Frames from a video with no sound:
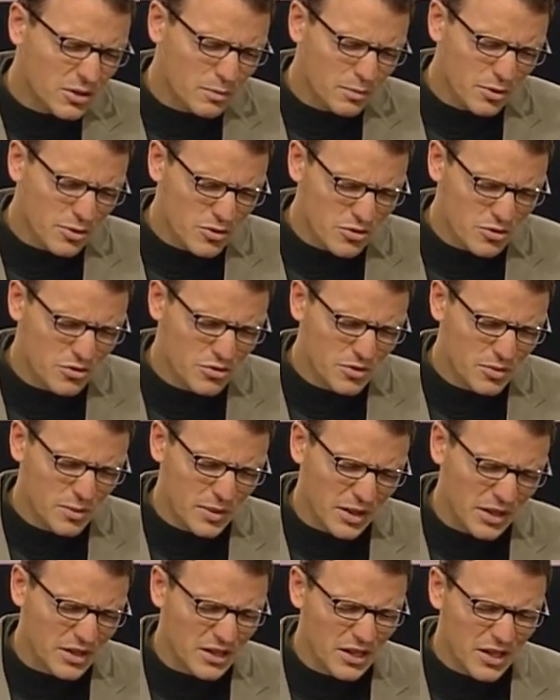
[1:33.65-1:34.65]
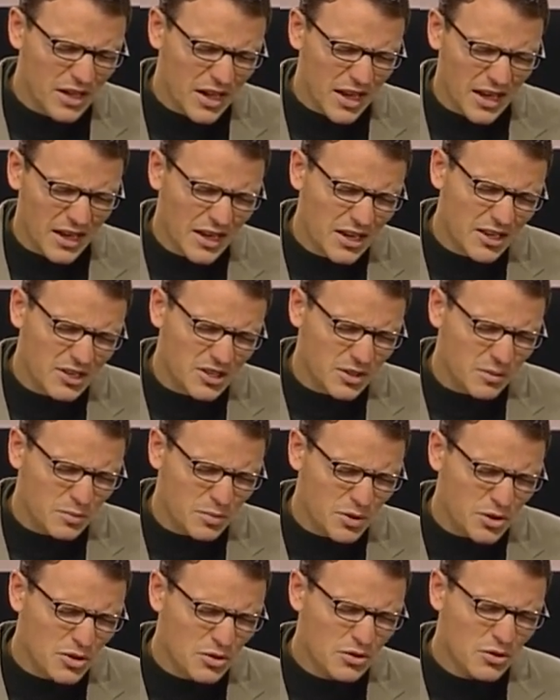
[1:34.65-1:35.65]
to bloom, and, and it is a
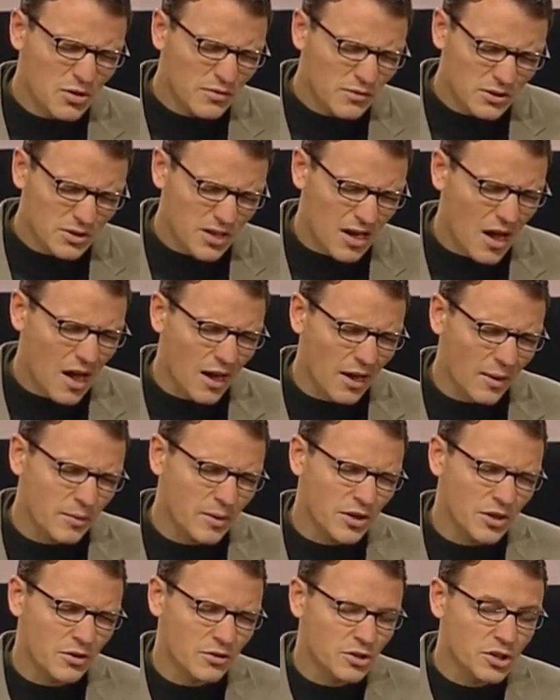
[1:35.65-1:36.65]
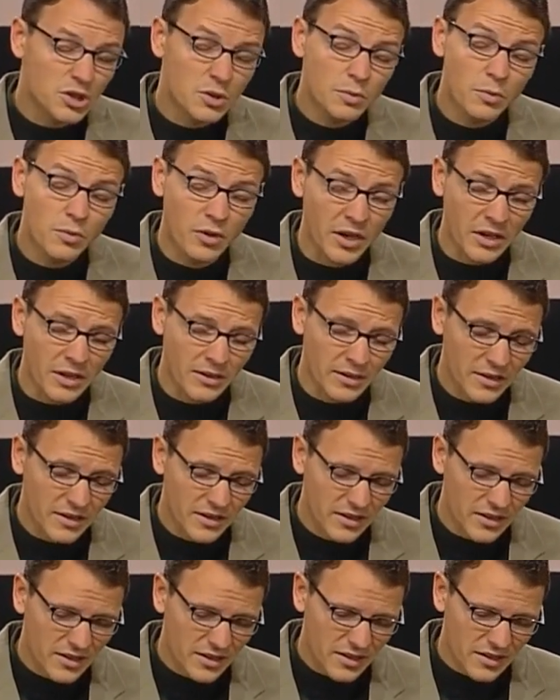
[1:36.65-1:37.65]
beautiful time here, spring.
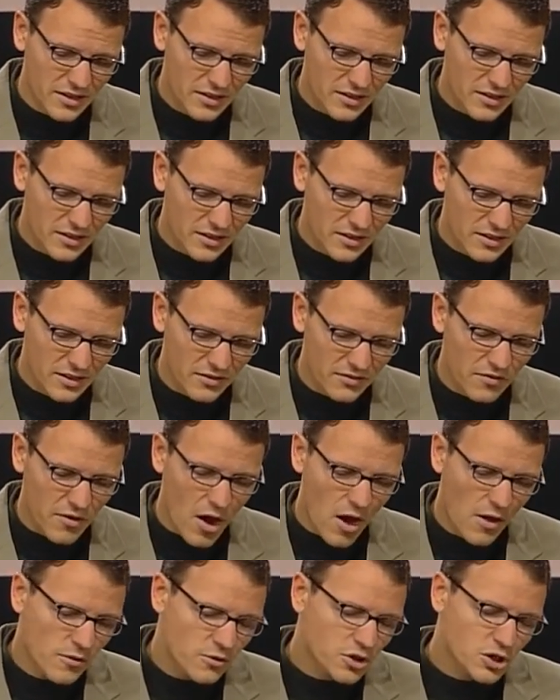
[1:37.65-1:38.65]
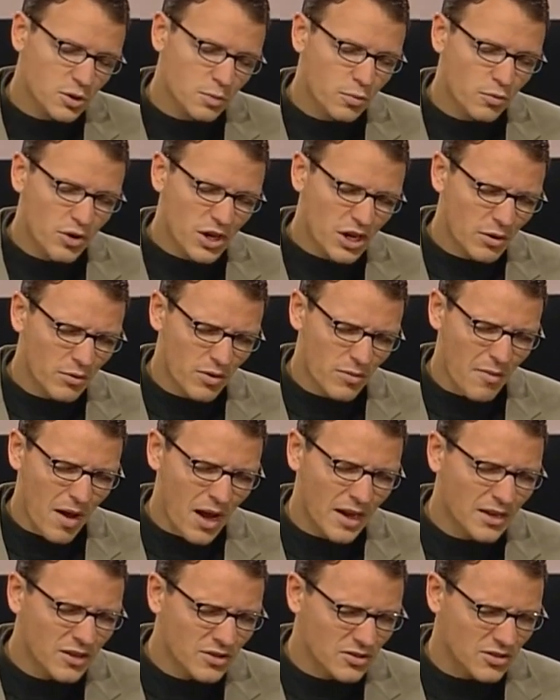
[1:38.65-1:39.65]
And Father, spring
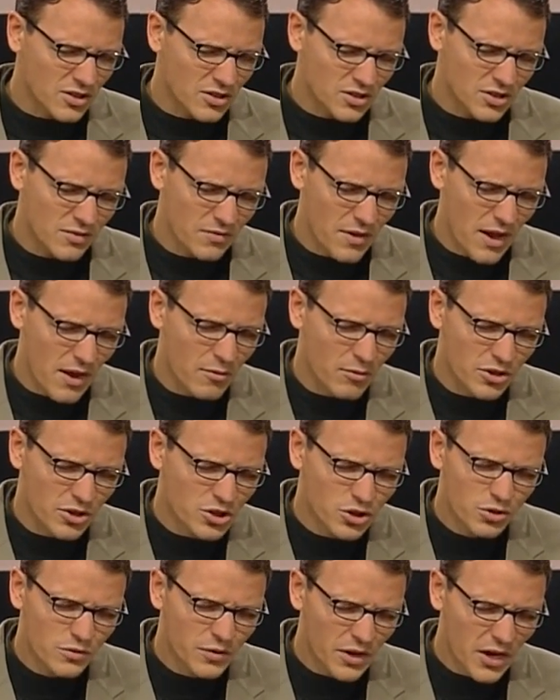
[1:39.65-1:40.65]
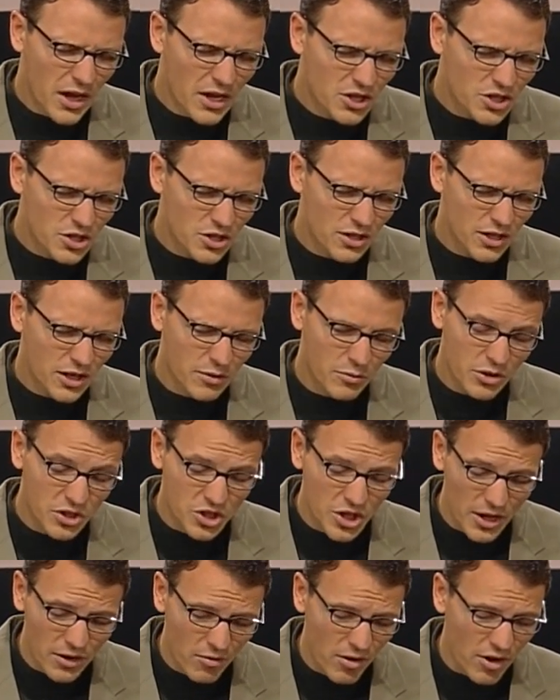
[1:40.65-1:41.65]
reminds us of that rejuvenation and
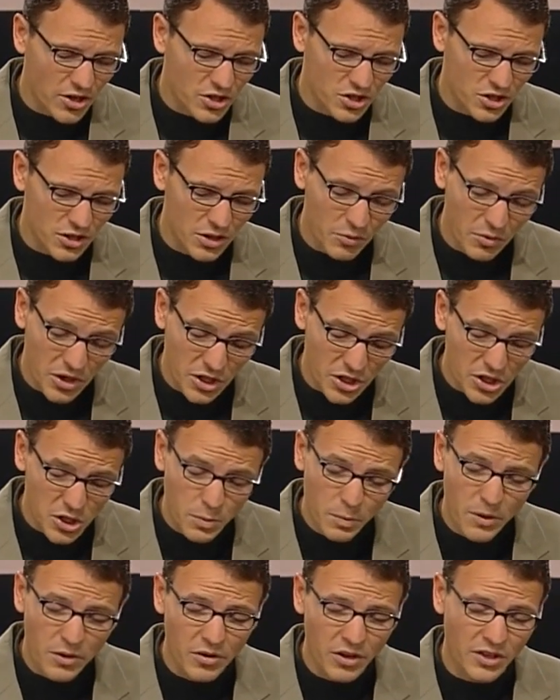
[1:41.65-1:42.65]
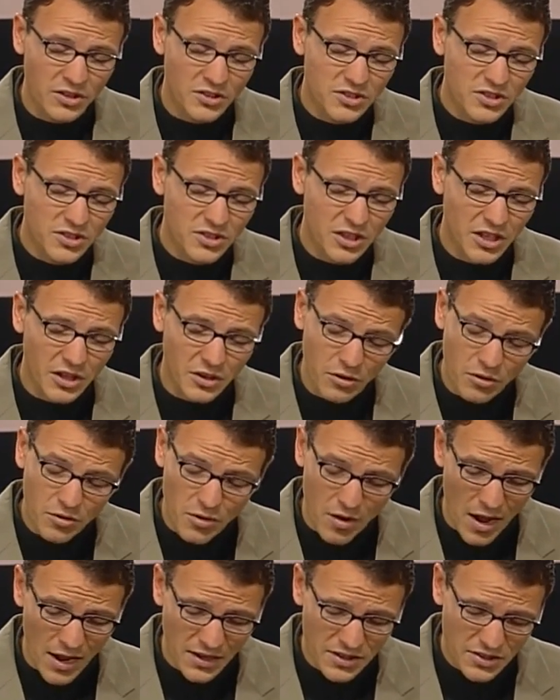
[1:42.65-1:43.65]
regeneration that we experience in
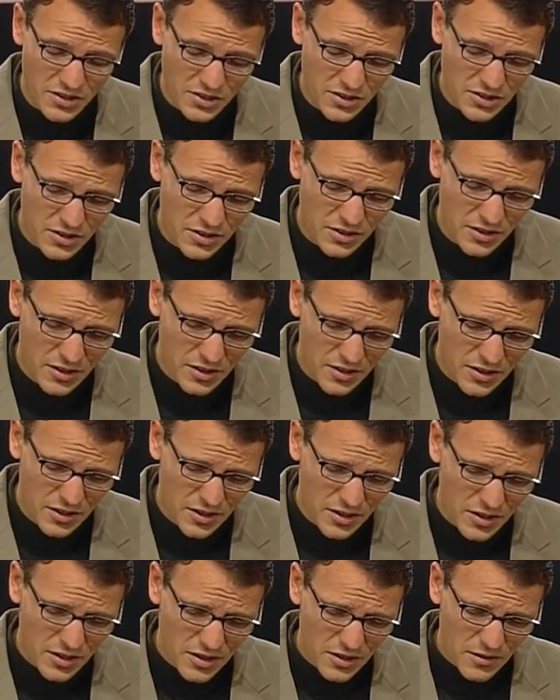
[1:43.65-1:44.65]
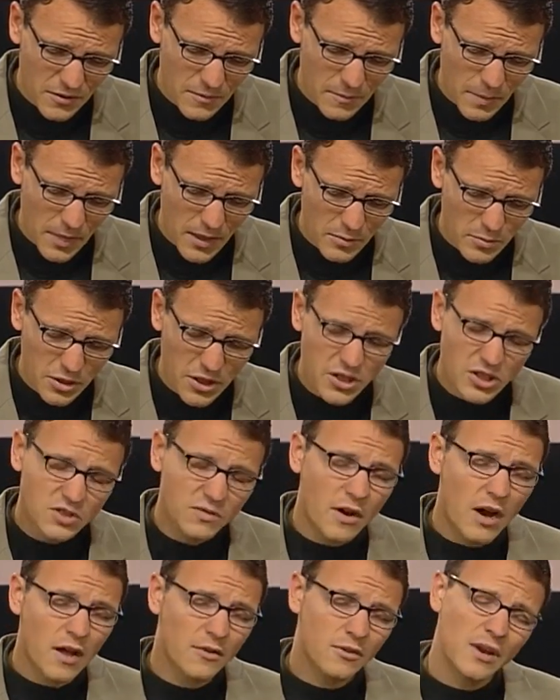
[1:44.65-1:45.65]
Christ. Please,
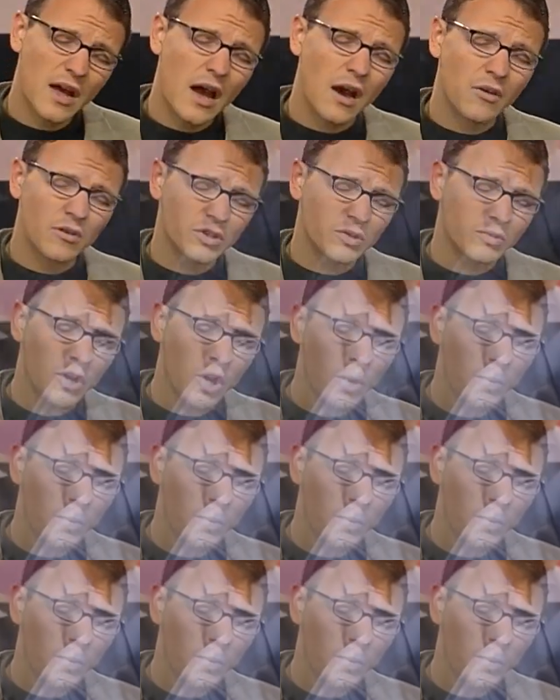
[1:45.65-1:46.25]
Father, now as we